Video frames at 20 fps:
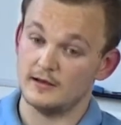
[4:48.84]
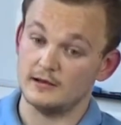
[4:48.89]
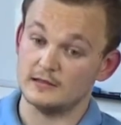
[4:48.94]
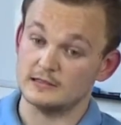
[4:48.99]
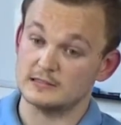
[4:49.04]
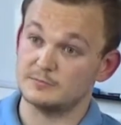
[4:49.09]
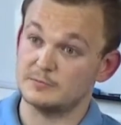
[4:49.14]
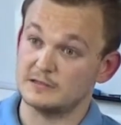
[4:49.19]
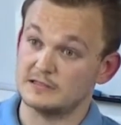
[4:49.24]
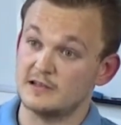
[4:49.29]

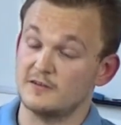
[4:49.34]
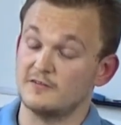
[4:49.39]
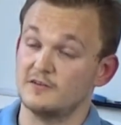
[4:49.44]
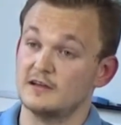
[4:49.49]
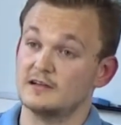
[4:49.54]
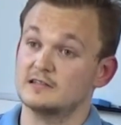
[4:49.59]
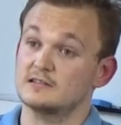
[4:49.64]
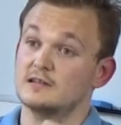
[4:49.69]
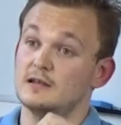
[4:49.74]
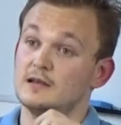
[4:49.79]

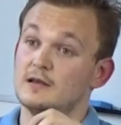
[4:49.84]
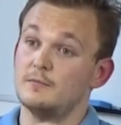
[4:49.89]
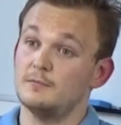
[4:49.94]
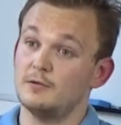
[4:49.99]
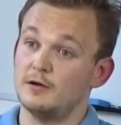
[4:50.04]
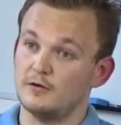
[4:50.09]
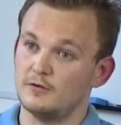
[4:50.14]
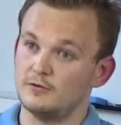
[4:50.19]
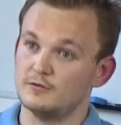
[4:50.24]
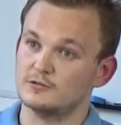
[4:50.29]
specifics, but
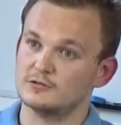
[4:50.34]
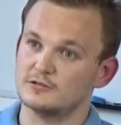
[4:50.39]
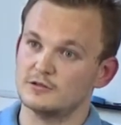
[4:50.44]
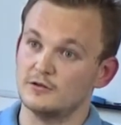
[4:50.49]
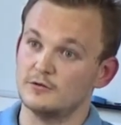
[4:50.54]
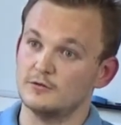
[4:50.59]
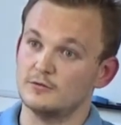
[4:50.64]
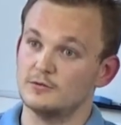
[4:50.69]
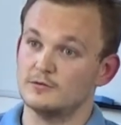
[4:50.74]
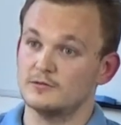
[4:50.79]

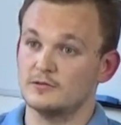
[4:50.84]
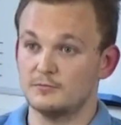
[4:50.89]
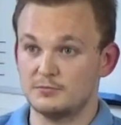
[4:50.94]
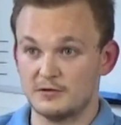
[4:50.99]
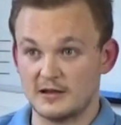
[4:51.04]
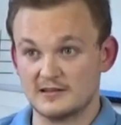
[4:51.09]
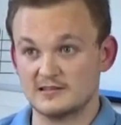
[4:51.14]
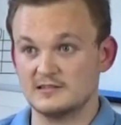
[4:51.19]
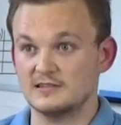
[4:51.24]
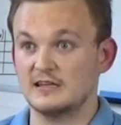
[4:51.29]
also the
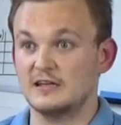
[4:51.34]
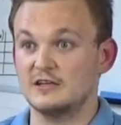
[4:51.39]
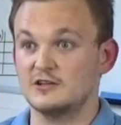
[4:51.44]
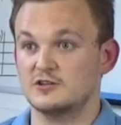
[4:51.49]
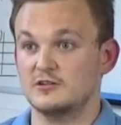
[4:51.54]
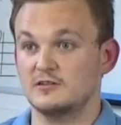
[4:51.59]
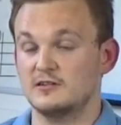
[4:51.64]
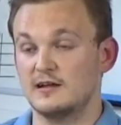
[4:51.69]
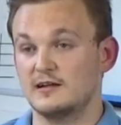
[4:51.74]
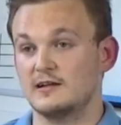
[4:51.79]

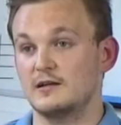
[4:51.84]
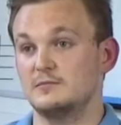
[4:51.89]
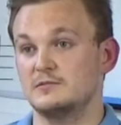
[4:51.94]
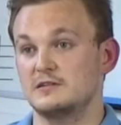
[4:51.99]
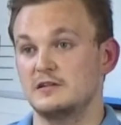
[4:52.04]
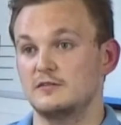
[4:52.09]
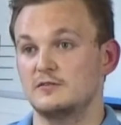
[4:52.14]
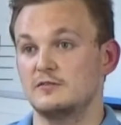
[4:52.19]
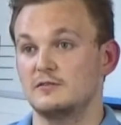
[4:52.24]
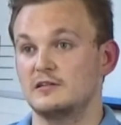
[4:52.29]
presentation that comes
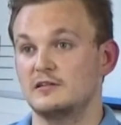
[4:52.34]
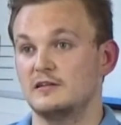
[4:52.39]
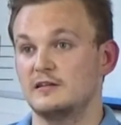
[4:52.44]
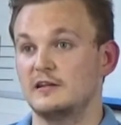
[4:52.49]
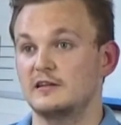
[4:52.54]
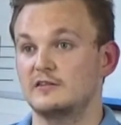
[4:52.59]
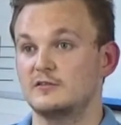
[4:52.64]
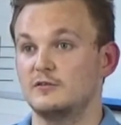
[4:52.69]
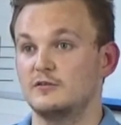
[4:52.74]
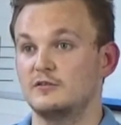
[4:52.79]
into the
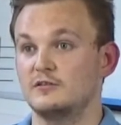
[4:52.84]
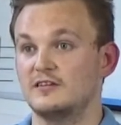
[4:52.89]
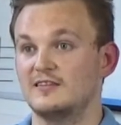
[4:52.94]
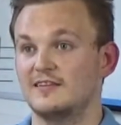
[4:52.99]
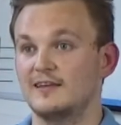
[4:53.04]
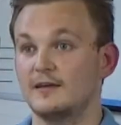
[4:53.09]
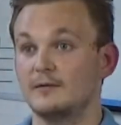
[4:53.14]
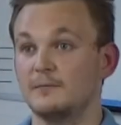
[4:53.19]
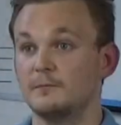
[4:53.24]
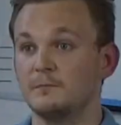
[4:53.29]
clinic door on the
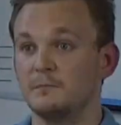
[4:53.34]
day.